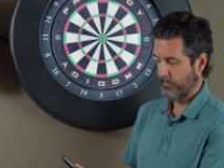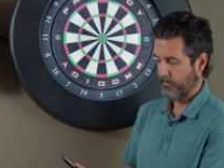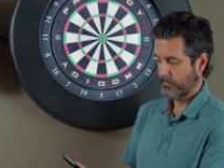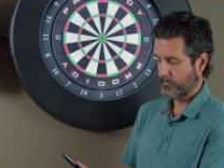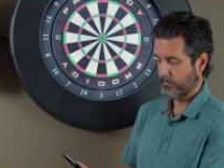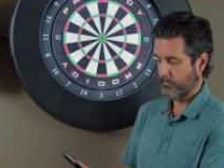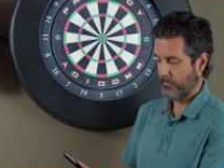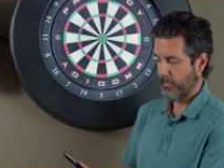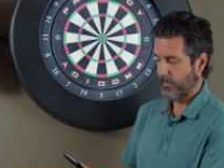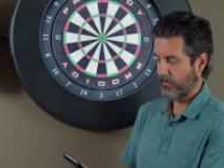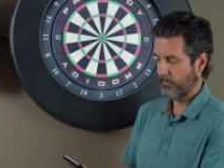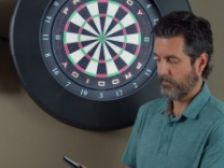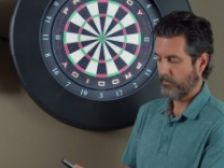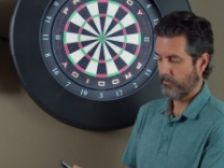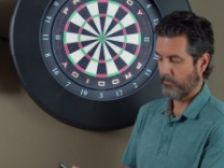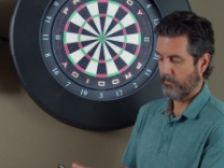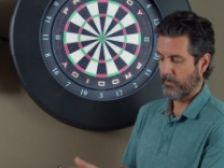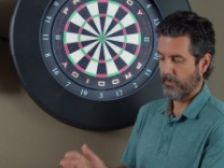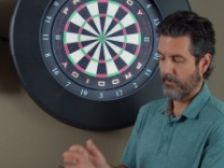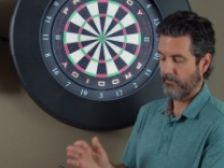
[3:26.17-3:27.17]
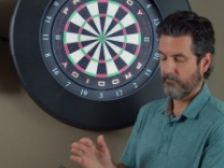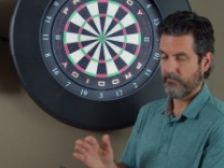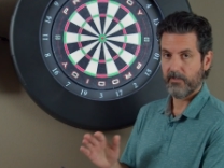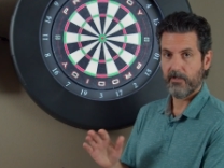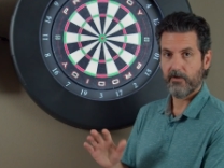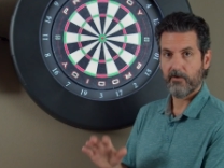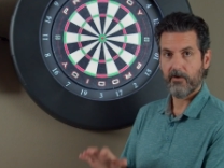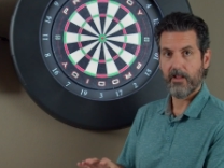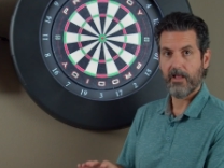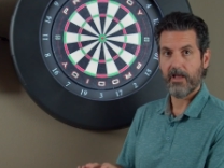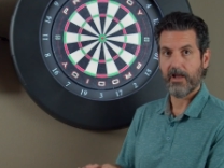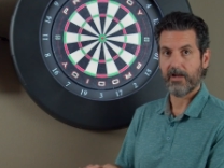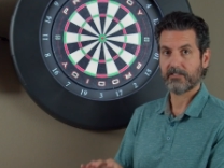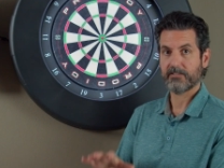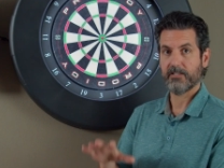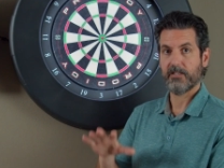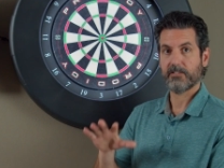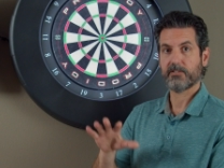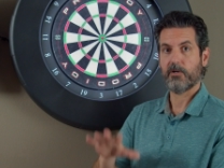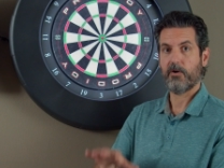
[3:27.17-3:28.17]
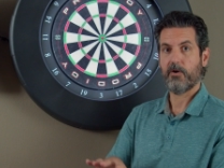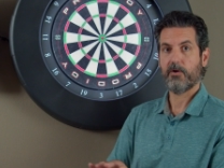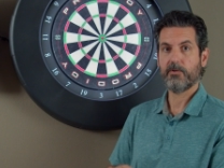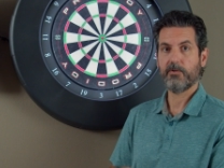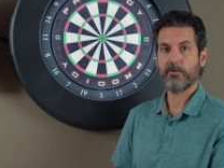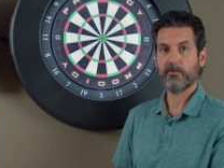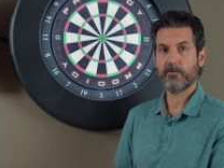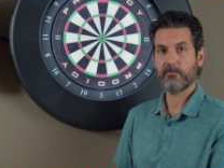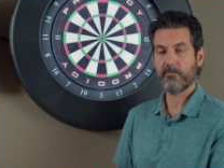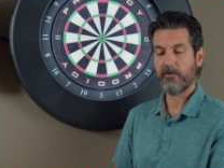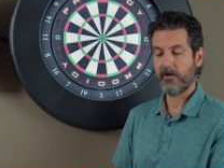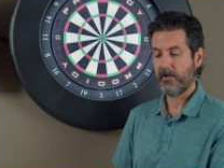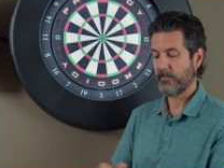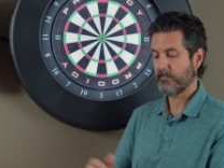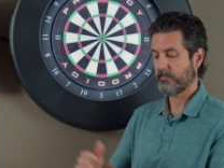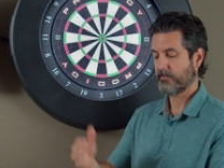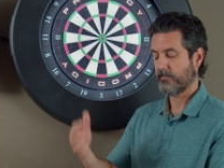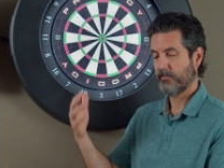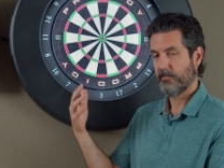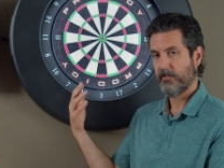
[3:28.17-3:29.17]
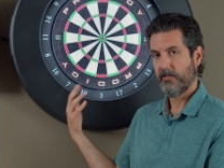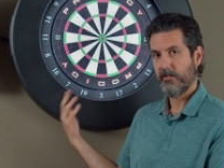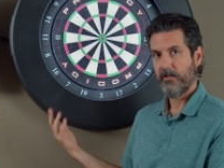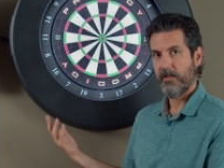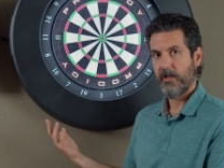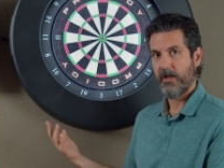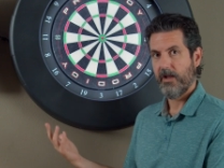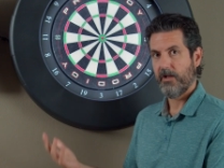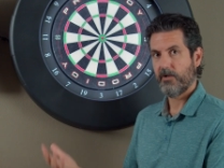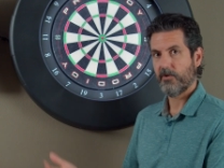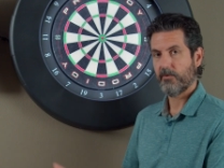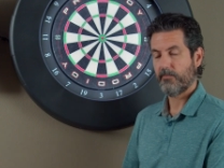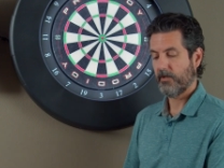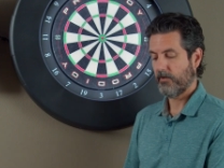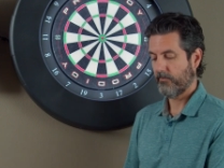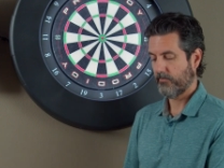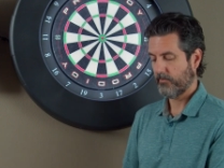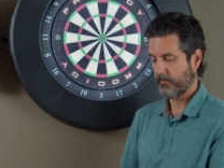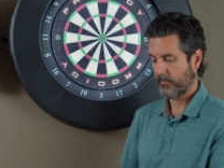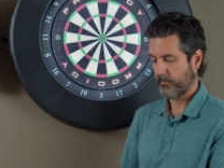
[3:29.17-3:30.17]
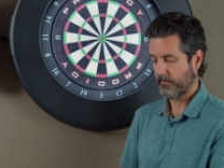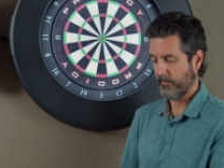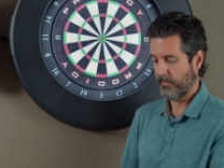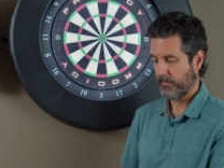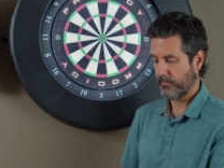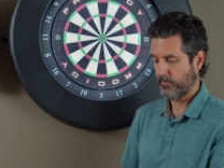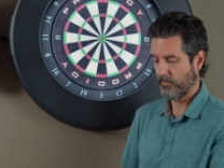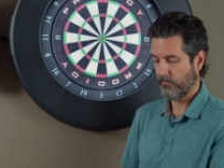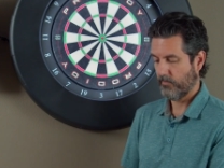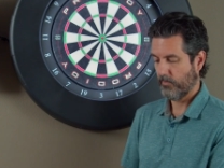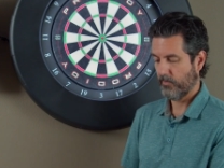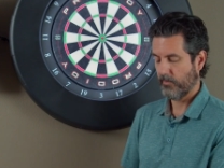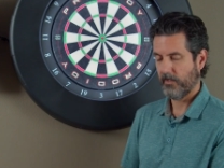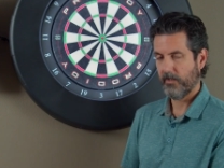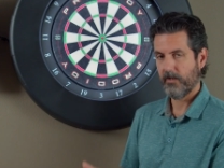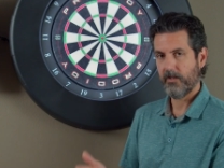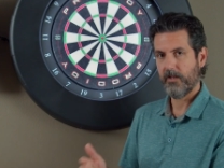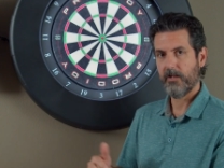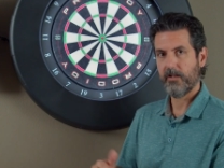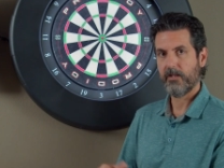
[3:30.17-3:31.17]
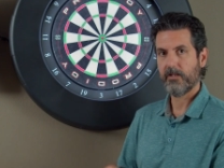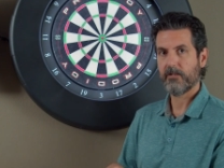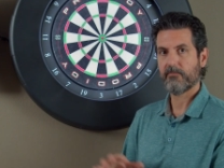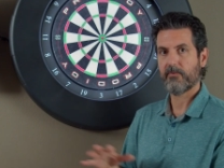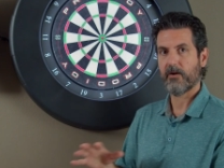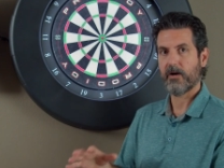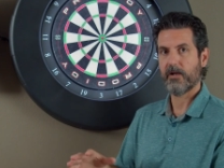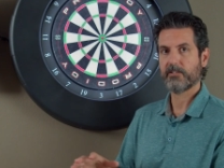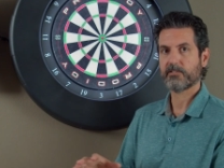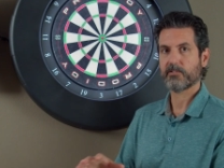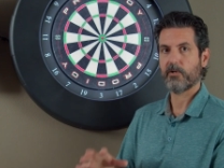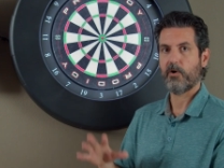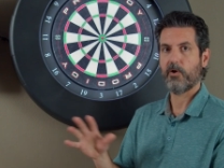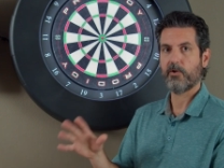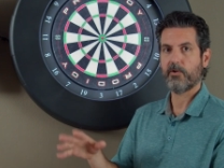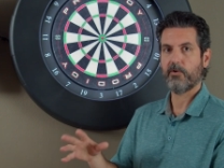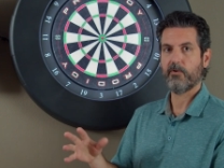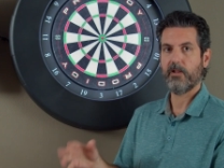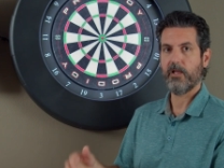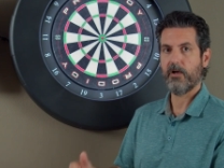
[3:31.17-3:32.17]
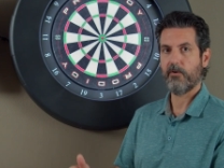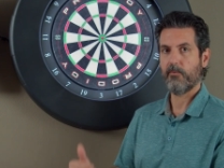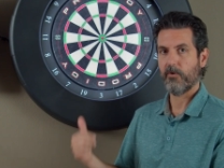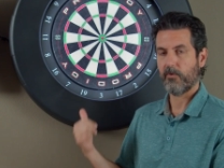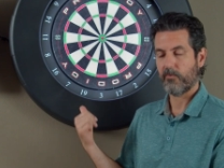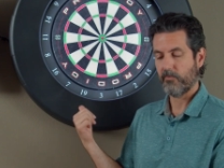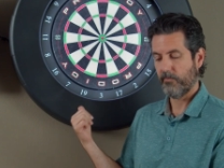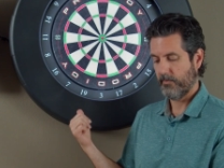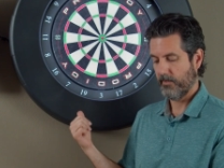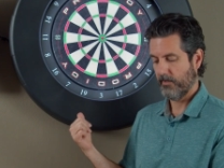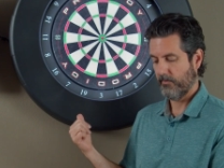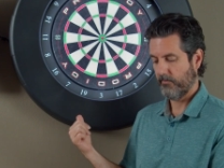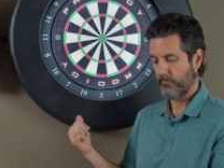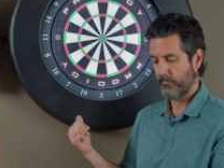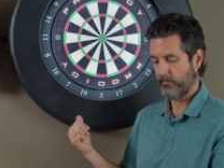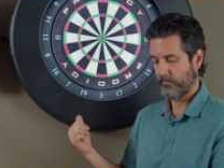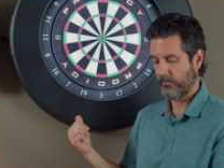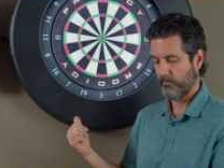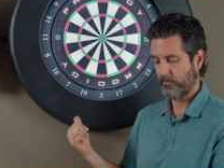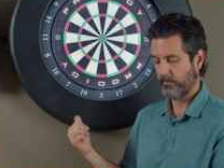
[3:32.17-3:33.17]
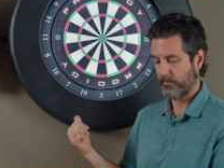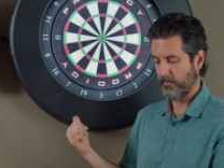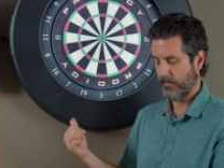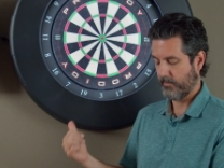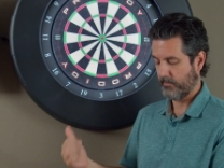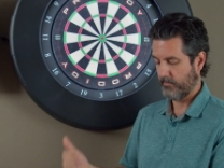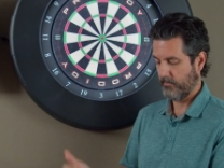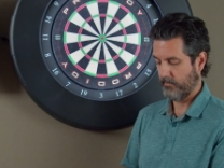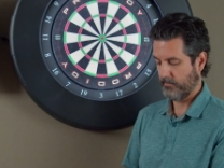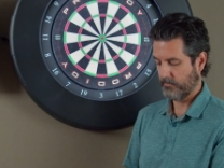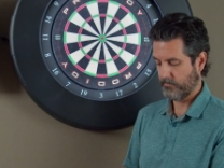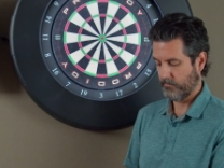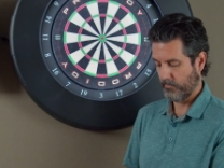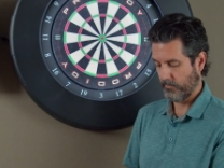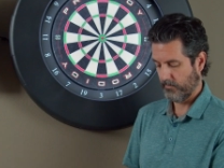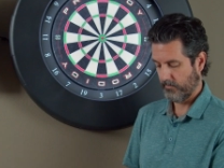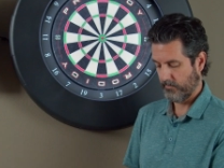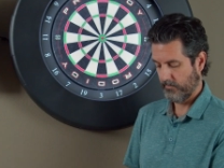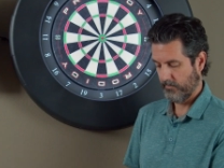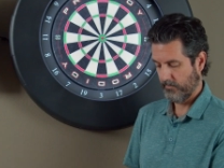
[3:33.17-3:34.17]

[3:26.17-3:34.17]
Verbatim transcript: So now you'll have internet access on your device and you'll be able to connect to your board and any device on your network will be able to connect to this board.